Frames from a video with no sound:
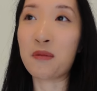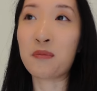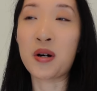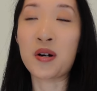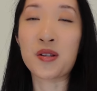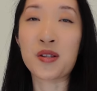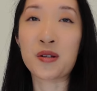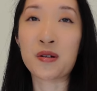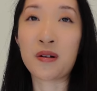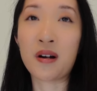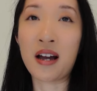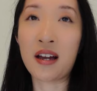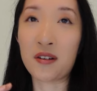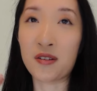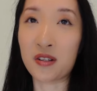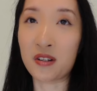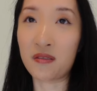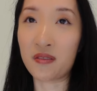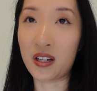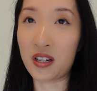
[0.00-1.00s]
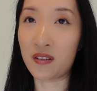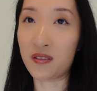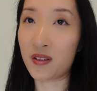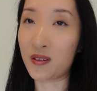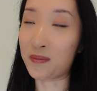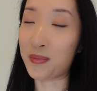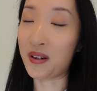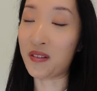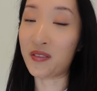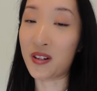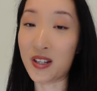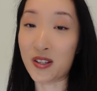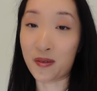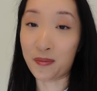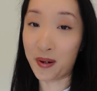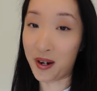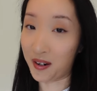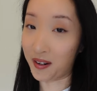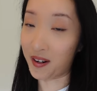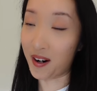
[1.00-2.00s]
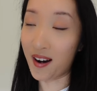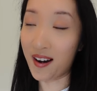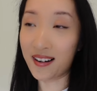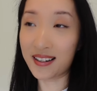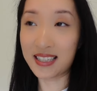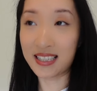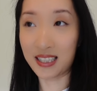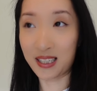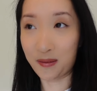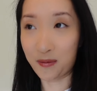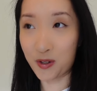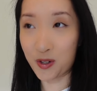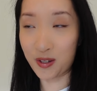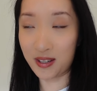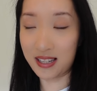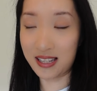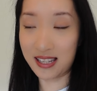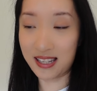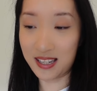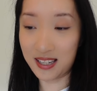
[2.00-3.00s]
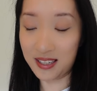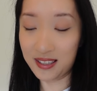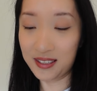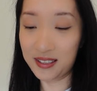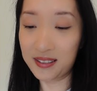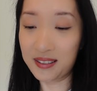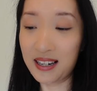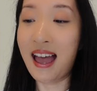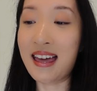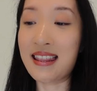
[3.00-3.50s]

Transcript: I also invite a few of my friends from Hong Kong to come join us too.